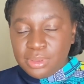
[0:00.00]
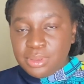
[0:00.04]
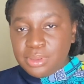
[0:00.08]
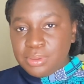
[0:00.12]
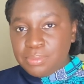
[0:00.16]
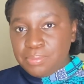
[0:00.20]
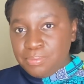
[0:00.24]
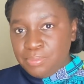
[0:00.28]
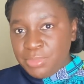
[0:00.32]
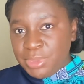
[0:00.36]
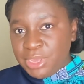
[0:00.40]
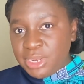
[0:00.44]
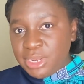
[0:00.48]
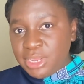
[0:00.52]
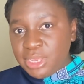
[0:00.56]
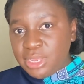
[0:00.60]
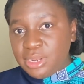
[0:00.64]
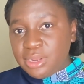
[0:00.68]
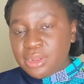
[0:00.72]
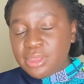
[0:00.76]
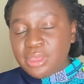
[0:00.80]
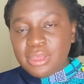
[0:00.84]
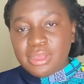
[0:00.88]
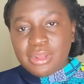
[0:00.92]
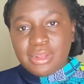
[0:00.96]

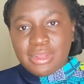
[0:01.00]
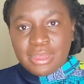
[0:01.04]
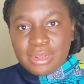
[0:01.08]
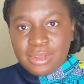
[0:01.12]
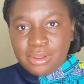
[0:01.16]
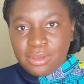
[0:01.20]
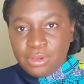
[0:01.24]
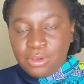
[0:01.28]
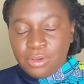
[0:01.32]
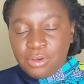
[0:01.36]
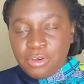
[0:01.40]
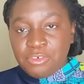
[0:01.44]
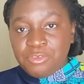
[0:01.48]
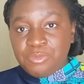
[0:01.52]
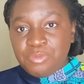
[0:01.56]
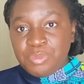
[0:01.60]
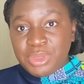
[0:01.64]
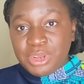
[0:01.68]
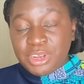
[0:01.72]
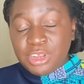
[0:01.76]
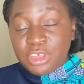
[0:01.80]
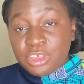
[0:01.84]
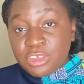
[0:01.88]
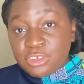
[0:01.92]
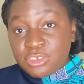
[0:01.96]
meaning that the
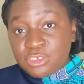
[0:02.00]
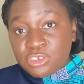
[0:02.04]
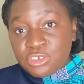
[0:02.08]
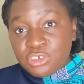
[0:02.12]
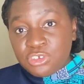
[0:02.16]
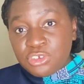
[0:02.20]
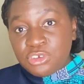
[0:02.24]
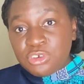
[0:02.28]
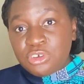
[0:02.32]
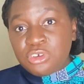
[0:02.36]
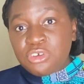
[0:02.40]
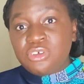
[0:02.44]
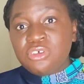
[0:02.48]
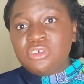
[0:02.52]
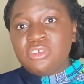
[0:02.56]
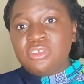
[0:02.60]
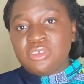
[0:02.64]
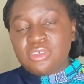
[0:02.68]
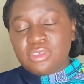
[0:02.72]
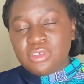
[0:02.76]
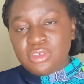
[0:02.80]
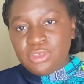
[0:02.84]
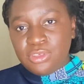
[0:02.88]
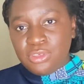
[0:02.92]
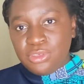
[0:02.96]
government insures
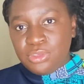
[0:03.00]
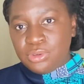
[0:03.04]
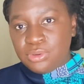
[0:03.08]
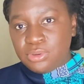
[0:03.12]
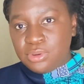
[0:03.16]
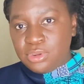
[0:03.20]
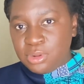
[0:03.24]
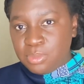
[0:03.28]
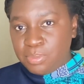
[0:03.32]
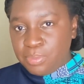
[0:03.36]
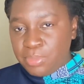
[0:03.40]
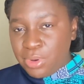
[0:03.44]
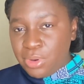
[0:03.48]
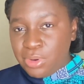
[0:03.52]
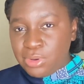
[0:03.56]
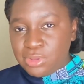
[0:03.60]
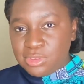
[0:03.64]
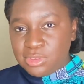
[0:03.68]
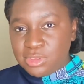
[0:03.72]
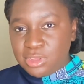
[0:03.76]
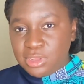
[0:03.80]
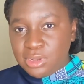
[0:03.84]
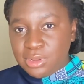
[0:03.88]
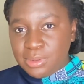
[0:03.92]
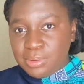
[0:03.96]
your
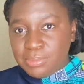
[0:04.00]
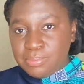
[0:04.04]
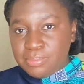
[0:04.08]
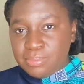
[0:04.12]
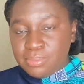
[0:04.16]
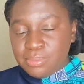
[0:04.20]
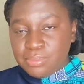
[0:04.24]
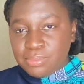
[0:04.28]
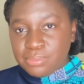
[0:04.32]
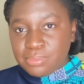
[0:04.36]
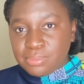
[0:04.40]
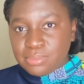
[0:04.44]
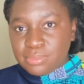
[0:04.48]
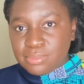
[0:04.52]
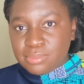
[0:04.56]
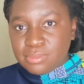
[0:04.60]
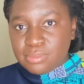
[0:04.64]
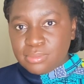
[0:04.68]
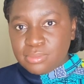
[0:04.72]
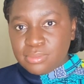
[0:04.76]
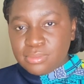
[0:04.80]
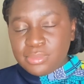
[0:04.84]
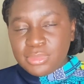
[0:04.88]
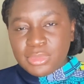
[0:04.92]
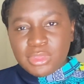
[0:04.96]
deposit.
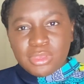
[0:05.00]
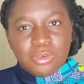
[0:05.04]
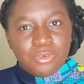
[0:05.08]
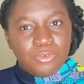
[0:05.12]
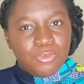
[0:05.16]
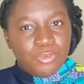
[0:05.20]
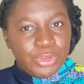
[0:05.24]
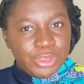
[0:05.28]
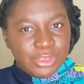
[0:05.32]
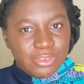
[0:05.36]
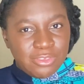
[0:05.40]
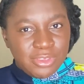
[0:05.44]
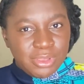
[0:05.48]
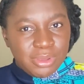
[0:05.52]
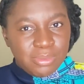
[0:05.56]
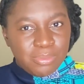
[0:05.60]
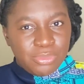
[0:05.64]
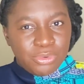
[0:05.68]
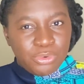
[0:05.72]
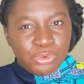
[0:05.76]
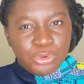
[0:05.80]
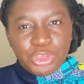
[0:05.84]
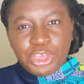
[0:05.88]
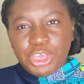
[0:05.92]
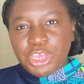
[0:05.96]
For
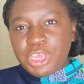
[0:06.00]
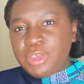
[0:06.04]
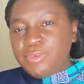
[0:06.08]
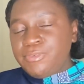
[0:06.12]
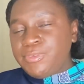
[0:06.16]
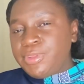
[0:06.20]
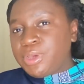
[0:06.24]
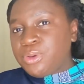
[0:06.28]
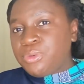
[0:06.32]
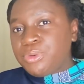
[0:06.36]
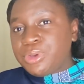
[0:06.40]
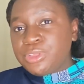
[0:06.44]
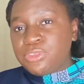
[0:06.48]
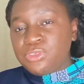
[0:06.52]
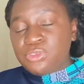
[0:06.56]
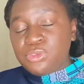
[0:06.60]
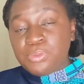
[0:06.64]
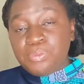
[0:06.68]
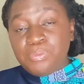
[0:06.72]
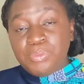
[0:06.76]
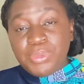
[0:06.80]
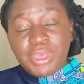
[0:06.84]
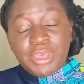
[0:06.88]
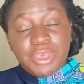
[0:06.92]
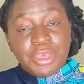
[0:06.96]
example, if there were to
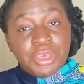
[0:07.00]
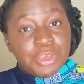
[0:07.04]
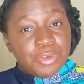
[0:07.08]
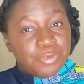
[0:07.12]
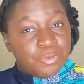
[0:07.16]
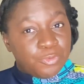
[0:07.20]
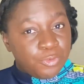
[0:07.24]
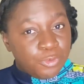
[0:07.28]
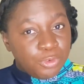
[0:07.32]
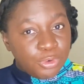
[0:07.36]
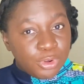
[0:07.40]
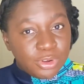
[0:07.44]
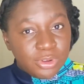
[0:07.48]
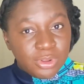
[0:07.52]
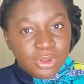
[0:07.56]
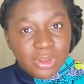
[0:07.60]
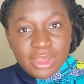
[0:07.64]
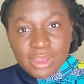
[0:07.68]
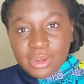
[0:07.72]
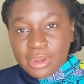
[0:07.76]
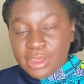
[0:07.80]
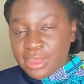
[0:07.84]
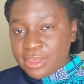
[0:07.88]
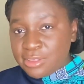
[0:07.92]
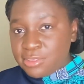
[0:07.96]
be a
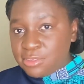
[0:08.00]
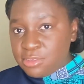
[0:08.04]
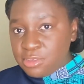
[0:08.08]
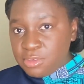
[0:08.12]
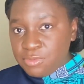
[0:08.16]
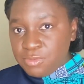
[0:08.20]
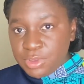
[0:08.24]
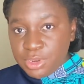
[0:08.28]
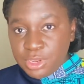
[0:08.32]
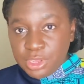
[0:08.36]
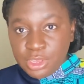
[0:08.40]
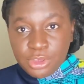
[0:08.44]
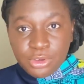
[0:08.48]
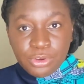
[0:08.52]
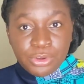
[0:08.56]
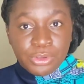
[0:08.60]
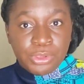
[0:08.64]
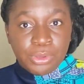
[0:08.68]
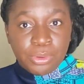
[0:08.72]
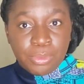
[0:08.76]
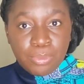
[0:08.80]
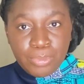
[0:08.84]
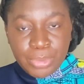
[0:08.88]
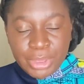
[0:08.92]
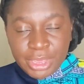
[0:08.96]
fraudulent activity on your
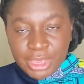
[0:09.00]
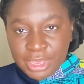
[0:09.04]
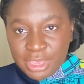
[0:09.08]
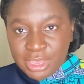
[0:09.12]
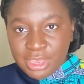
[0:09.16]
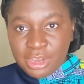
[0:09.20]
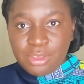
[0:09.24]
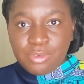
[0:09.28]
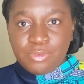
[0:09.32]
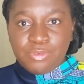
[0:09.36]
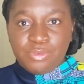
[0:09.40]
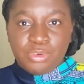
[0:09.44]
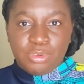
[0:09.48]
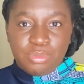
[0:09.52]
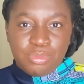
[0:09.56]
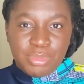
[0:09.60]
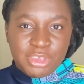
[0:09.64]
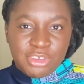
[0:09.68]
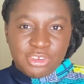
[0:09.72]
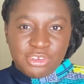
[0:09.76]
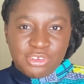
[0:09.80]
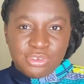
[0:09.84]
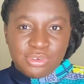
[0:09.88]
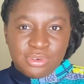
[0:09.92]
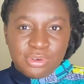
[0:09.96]
banking
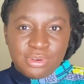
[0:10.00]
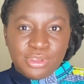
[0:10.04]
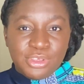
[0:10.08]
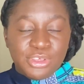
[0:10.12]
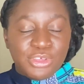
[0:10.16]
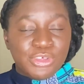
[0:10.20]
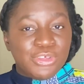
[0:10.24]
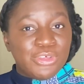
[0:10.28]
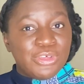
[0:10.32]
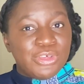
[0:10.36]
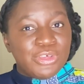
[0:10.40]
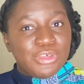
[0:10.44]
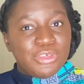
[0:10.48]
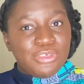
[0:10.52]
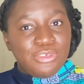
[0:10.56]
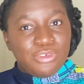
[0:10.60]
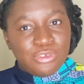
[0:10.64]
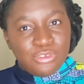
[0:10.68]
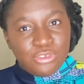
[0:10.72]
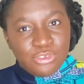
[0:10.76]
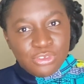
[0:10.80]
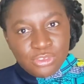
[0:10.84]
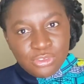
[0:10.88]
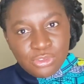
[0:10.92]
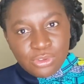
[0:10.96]
information, you're
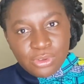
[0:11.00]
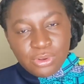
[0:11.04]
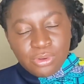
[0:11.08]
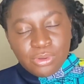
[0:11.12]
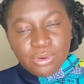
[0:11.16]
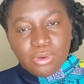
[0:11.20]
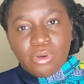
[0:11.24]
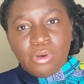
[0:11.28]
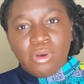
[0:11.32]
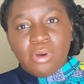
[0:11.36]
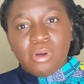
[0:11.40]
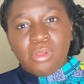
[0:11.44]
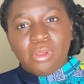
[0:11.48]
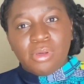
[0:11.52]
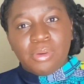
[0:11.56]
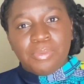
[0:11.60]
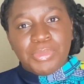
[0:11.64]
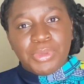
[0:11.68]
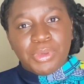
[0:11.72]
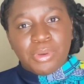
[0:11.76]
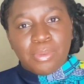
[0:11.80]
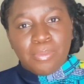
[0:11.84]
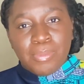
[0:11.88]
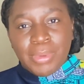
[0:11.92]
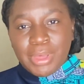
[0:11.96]
just going to call up
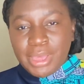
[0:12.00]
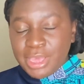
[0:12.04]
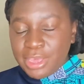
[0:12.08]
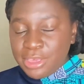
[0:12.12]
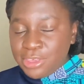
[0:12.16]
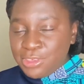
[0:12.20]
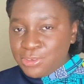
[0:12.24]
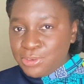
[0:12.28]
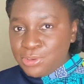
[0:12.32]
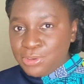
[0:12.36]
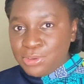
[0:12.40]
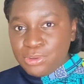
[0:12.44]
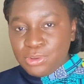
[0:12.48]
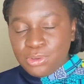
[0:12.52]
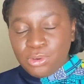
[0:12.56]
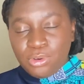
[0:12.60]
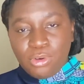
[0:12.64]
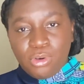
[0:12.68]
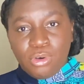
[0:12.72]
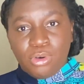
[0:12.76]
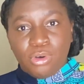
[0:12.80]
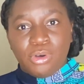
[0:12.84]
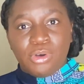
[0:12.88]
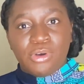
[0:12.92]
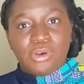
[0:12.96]
your bank, you're going to
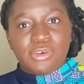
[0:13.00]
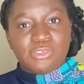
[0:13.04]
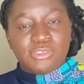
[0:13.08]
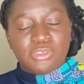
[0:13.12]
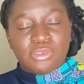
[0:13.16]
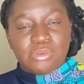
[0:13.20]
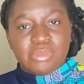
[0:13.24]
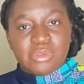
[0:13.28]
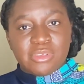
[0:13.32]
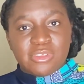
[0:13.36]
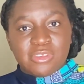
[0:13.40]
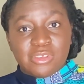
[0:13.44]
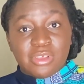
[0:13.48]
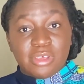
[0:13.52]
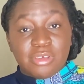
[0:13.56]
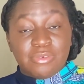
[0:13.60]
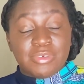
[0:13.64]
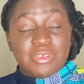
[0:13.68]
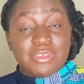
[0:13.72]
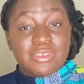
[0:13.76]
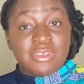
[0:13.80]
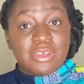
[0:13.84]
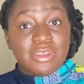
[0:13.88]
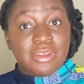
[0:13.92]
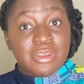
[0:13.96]
call customer
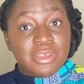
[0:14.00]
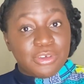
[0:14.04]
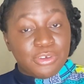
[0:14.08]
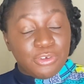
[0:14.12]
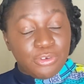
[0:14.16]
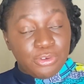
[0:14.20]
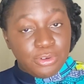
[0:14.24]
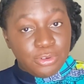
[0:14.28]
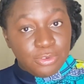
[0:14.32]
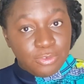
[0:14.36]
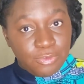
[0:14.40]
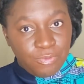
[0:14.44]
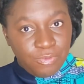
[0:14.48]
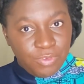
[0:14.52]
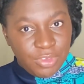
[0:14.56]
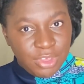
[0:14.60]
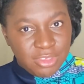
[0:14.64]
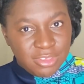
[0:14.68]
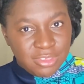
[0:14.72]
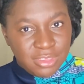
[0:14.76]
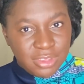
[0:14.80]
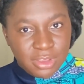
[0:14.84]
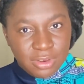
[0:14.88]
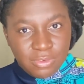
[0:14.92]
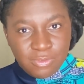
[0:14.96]
service, and they're going to fix
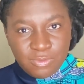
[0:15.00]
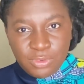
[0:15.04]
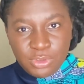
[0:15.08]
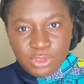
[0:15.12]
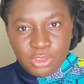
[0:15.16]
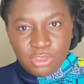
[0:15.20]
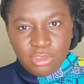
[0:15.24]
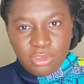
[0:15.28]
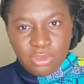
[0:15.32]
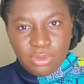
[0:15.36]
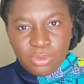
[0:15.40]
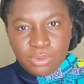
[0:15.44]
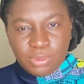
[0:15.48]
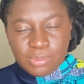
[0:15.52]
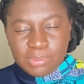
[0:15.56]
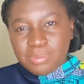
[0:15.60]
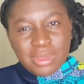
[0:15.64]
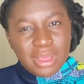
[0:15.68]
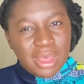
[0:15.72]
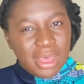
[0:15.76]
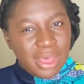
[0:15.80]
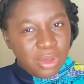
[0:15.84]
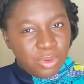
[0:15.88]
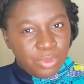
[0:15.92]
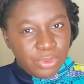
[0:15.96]
that for you.
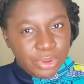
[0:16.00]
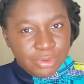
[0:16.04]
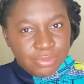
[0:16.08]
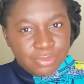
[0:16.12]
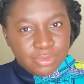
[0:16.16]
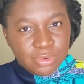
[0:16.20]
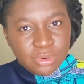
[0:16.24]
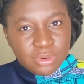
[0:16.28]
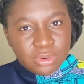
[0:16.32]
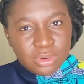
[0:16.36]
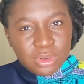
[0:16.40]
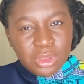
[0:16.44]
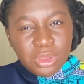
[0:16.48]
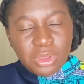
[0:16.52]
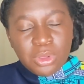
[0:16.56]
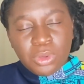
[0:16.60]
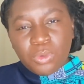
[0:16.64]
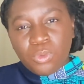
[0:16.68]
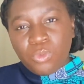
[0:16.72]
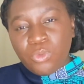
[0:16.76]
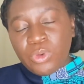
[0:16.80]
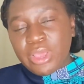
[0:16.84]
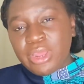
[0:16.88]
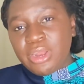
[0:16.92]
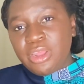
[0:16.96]
However,
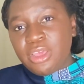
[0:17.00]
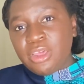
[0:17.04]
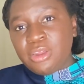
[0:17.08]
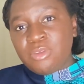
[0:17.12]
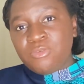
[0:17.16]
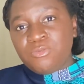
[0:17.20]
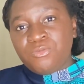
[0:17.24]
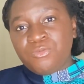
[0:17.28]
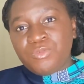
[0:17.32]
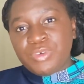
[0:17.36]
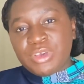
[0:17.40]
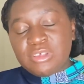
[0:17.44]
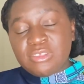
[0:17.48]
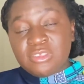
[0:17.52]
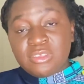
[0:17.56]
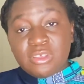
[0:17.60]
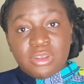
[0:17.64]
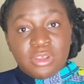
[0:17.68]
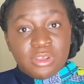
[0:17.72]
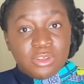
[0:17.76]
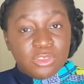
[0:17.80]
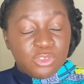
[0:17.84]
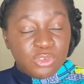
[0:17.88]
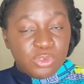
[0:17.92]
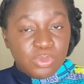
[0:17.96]
when investing
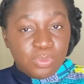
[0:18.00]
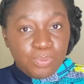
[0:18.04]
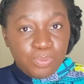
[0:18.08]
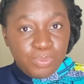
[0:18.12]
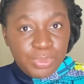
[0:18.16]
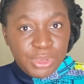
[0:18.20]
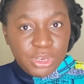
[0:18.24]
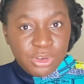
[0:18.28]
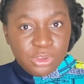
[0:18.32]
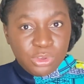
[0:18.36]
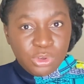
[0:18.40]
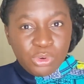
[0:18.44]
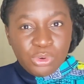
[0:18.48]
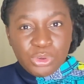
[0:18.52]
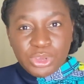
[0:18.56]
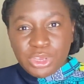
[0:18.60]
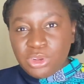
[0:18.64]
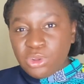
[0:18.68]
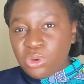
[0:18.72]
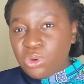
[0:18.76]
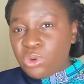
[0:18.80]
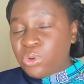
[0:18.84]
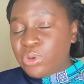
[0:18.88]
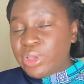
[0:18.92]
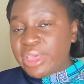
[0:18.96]
into Bitcoin
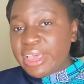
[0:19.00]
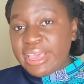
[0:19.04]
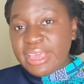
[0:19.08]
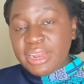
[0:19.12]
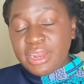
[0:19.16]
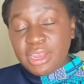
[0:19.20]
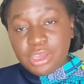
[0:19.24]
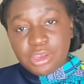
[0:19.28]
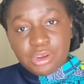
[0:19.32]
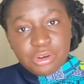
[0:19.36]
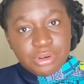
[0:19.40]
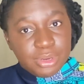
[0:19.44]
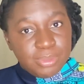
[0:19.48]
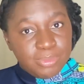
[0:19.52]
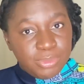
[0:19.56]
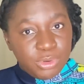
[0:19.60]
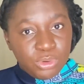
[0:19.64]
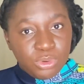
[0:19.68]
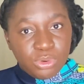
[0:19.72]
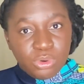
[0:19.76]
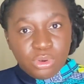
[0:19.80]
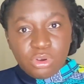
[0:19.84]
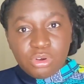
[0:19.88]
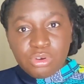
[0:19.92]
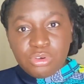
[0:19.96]
or any
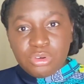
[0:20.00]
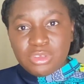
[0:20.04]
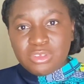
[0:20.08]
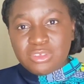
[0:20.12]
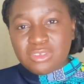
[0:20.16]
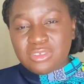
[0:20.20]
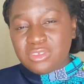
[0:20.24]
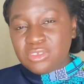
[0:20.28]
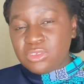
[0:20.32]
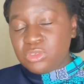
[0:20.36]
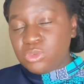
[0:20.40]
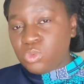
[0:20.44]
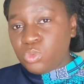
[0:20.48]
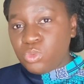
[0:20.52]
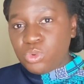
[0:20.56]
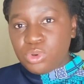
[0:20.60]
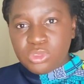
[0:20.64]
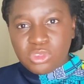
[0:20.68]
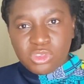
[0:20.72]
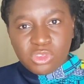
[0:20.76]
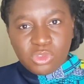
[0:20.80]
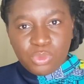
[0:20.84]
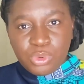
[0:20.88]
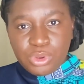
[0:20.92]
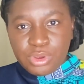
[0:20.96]
cryptocurrencies
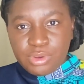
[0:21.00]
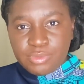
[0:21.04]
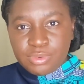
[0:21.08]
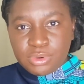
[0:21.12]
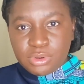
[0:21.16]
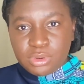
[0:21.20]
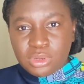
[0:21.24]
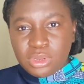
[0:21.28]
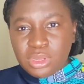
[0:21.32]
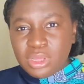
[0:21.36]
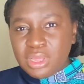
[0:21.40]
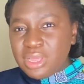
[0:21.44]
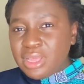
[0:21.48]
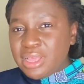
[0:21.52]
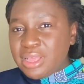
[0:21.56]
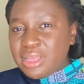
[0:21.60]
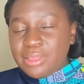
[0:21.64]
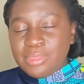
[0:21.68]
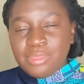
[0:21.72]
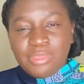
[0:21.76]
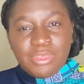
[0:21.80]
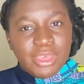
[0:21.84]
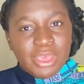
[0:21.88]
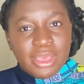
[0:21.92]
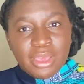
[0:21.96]
whatsoever,
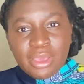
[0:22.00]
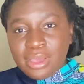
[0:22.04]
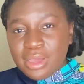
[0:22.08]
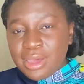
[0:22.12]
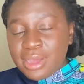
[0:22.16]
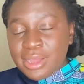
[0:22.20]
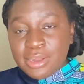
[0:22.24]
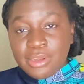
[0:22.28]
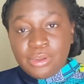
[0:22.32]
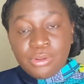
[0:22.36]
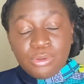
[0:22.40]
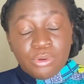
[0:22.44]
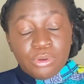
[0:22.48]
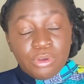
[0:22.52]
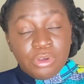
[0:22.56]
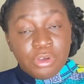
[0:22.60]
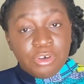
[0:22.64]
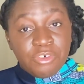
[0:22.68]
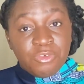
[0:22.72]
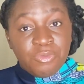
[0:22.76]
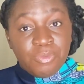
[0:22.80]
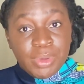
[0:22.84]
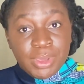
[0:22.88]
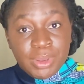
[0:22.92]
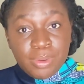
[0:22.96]
There are no
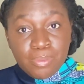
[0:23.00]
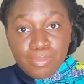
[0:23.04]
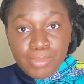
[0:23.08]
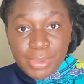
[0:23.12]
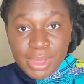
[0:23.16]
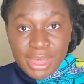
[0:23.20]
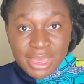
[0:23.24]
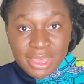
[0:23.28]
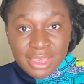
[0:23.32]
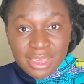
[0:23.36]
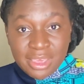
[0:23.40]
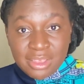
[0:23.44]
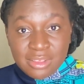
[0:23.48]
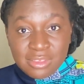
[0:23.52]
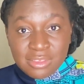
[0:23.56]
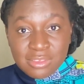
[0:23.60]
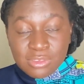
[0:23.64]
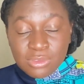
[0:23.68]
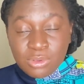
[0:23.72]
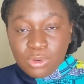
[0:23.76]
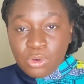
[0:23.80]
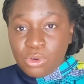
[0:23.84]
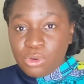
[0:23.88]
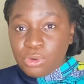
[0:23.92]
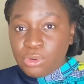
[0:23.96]
government backings
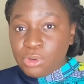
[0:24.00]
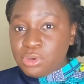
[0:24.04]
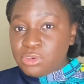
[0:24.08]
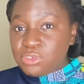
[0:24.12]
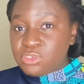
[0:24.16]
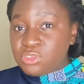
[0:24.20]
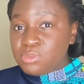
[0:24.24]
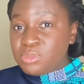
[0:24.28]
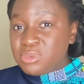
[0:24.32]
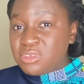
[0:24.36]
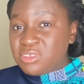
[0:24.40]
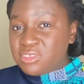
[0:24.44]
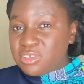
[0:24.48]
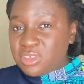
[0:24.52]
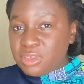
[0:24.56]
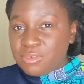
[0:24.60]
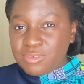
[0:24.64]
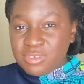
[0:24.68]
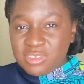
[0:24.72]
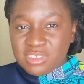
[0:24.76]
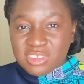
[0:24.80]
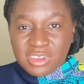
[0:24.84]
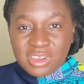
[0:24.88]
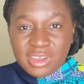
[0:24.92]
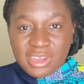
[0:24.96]
or customer
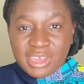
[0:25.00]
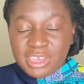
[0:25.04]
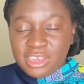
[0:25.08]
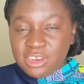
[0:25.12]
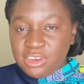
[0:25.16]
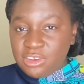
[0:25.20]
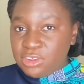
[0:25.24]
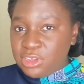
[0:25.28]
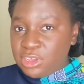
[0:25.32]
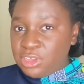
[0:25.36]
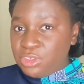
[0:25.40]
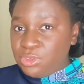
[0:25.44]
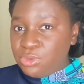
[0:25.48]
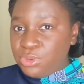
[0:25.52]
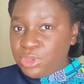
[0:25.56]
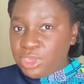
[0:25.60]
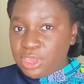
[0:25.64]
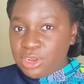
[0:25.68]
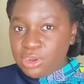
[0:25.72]
service line that you can